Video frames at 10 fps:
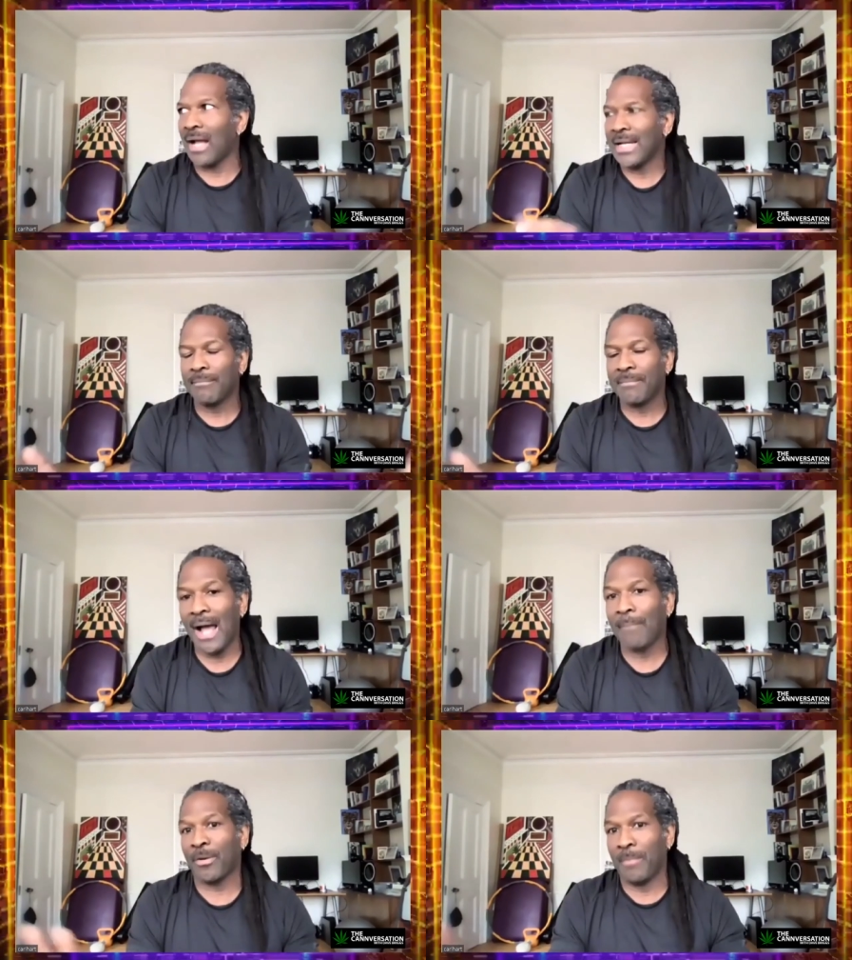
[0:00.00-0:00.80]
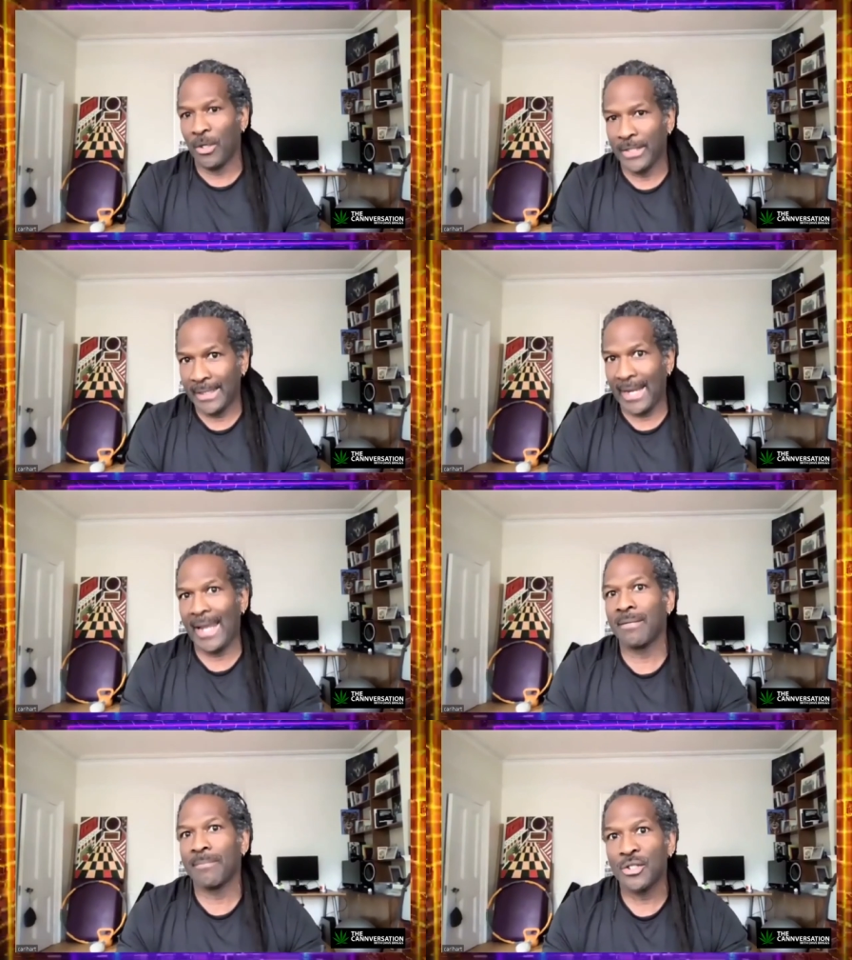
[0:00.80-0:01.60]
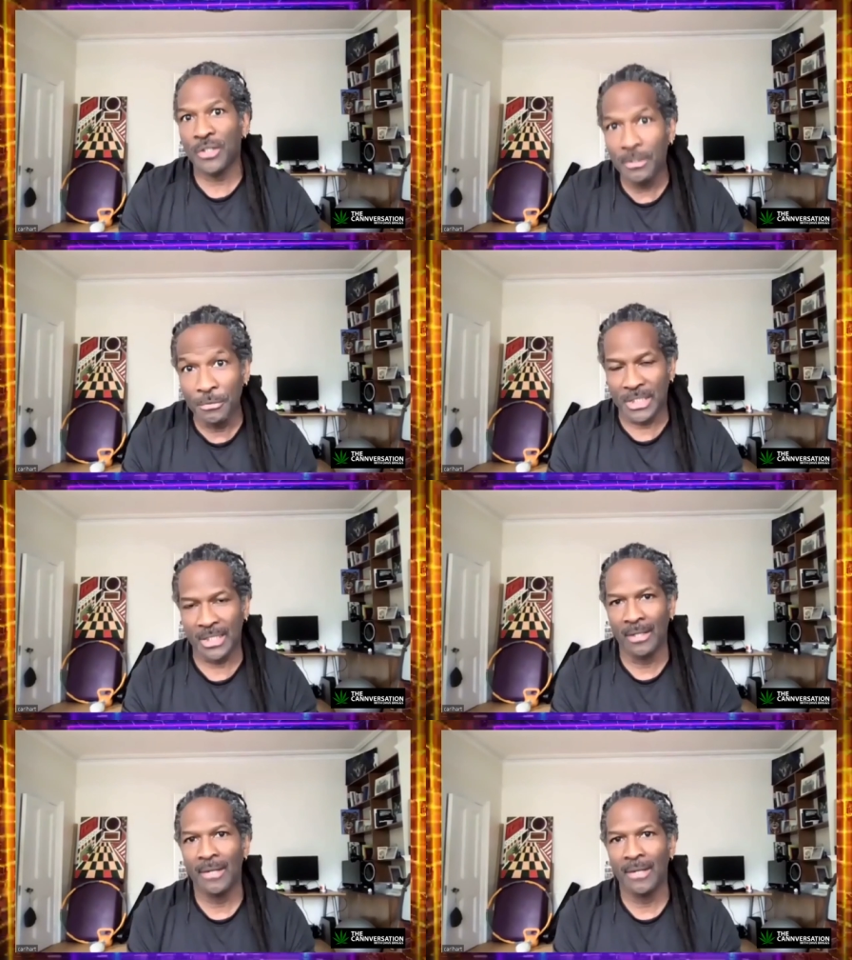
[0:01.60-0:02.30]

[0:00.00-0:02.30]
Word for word: I am not promoting cannabis use."